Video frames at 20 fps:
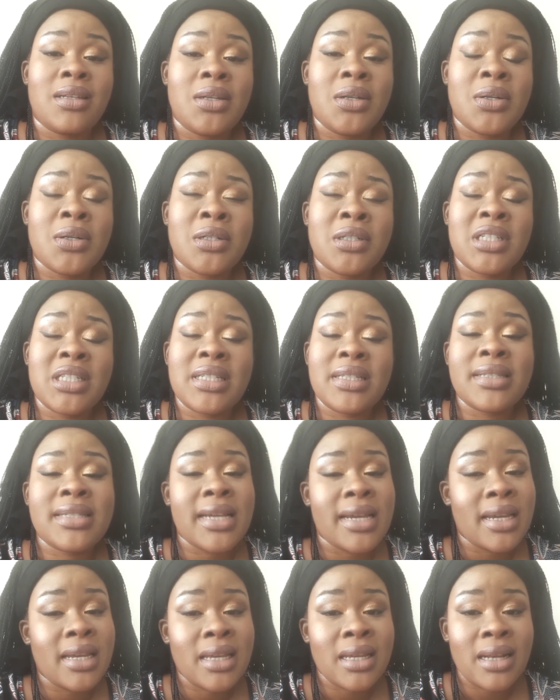you know, just
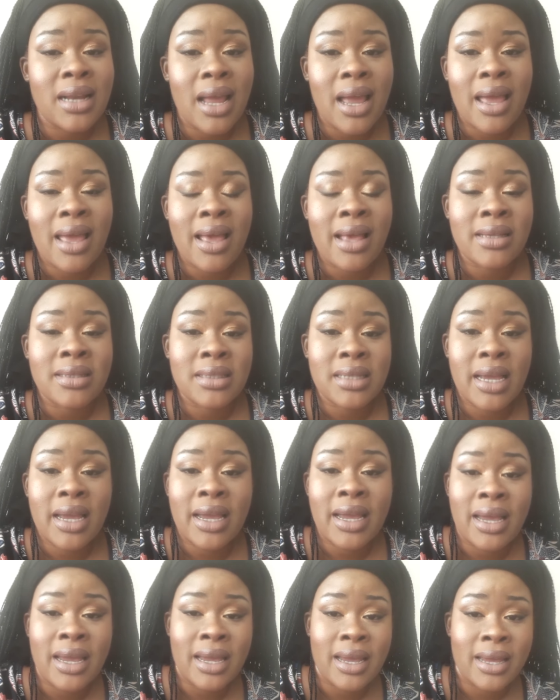take it as
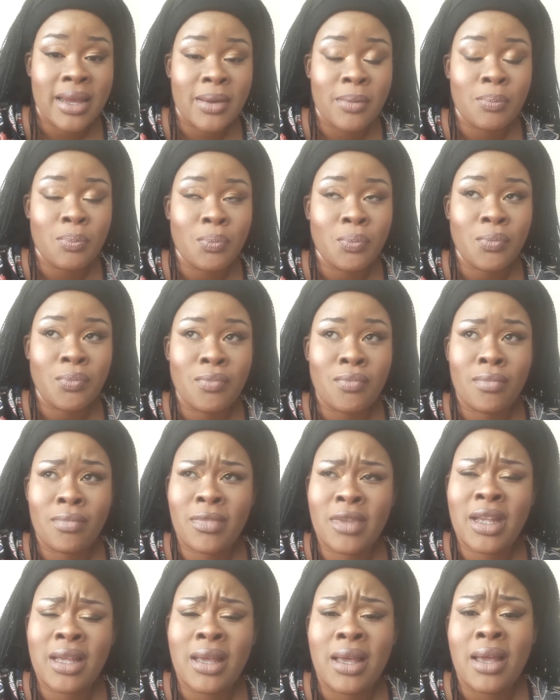a
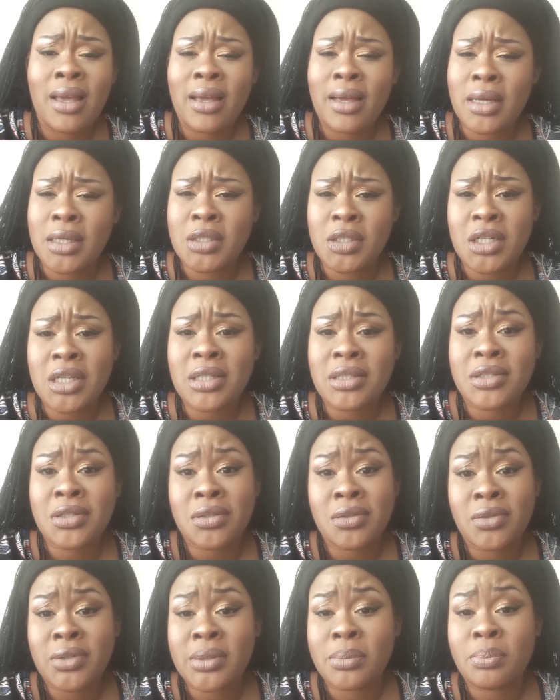a
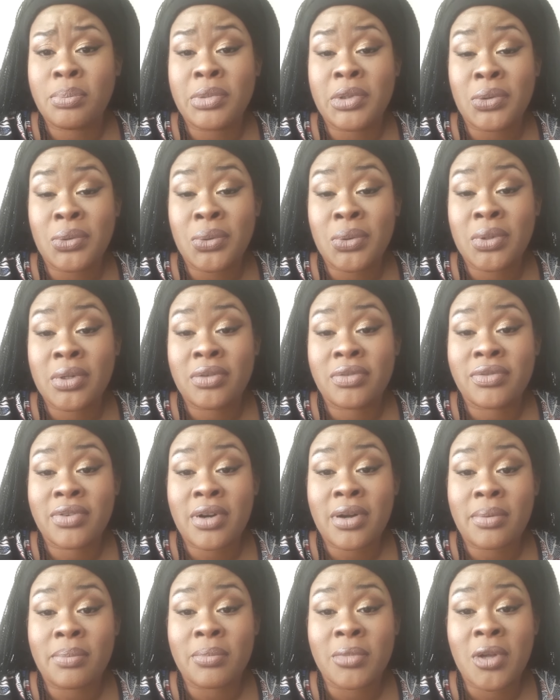gentle rebuke
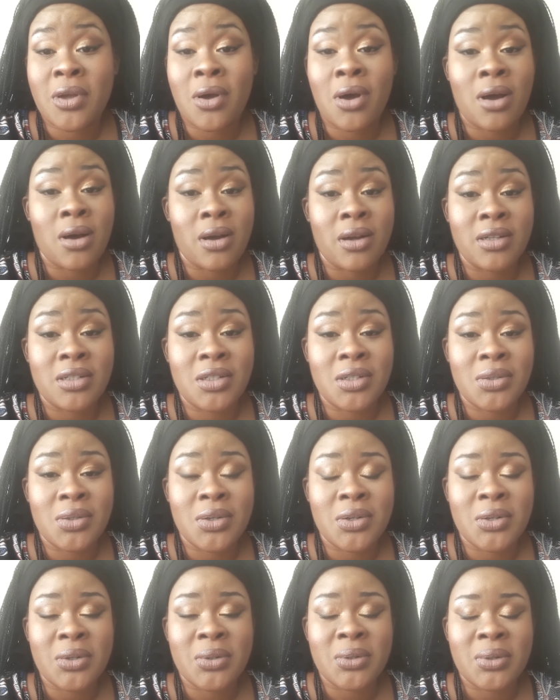from God, you
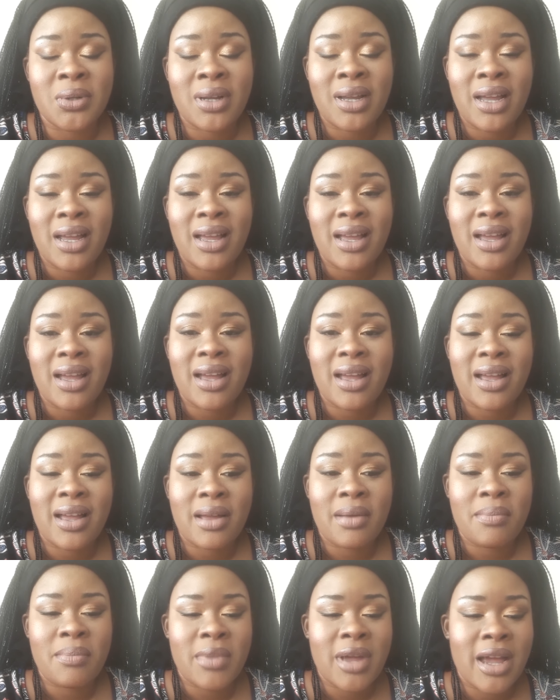know.
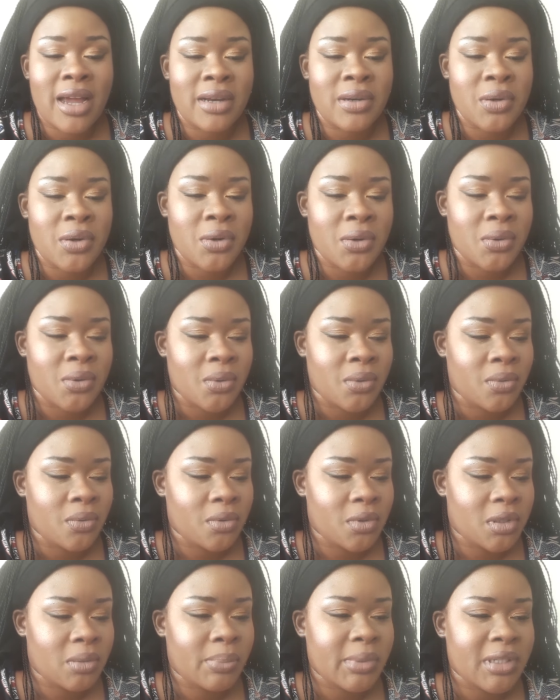Um, I
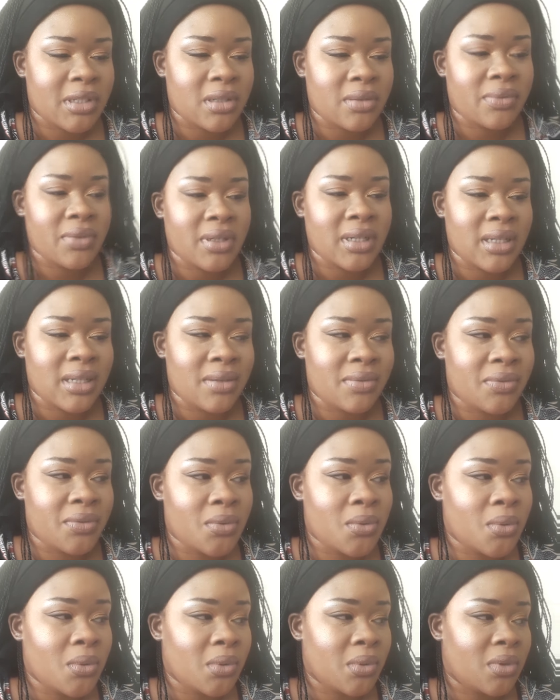know specifically
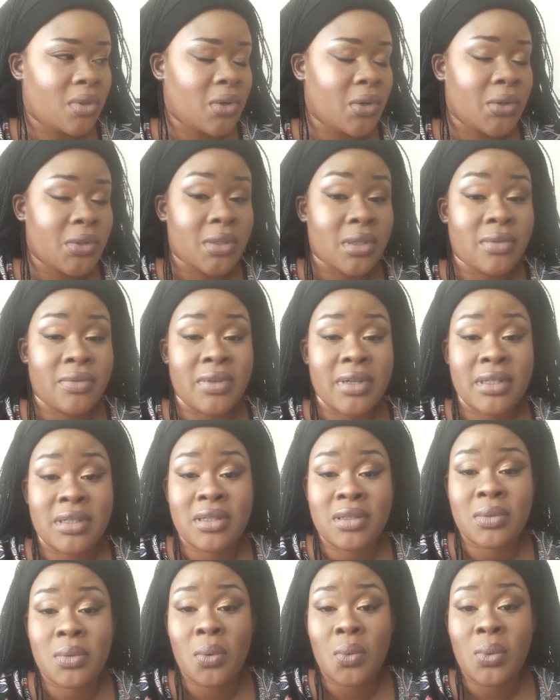for those of
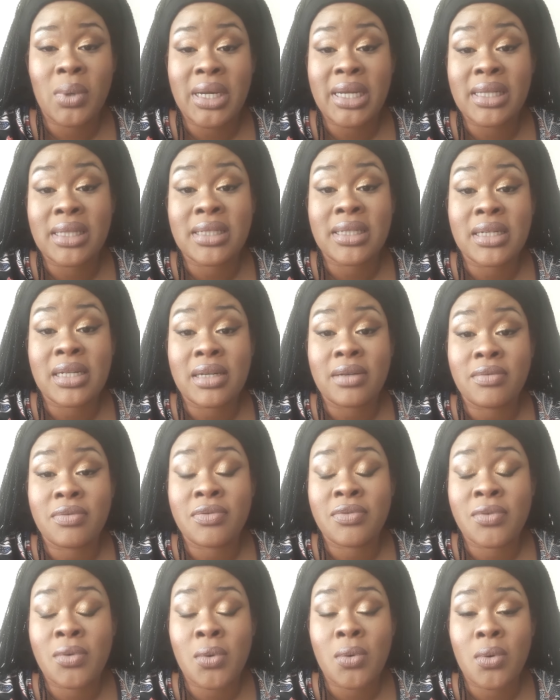us waiting
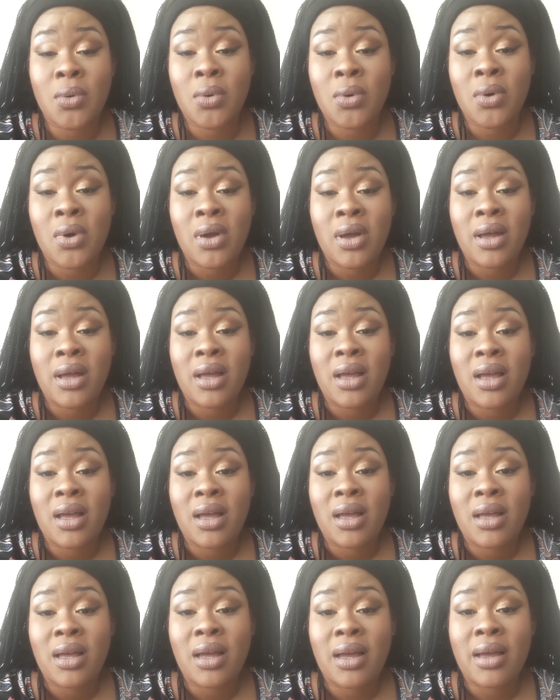for
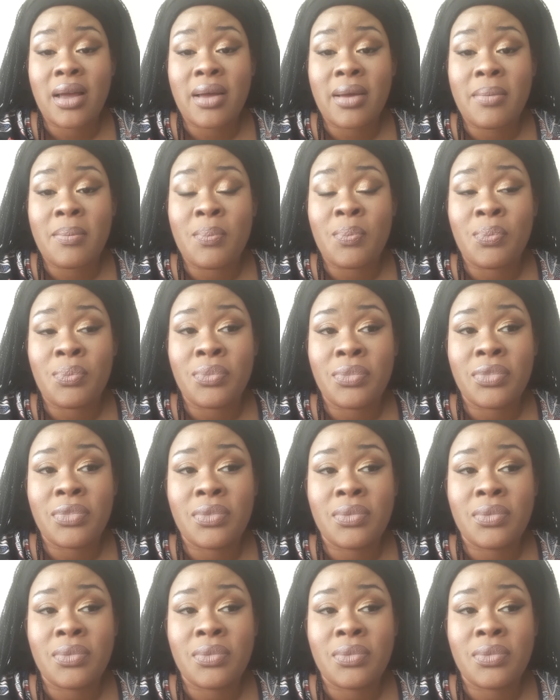um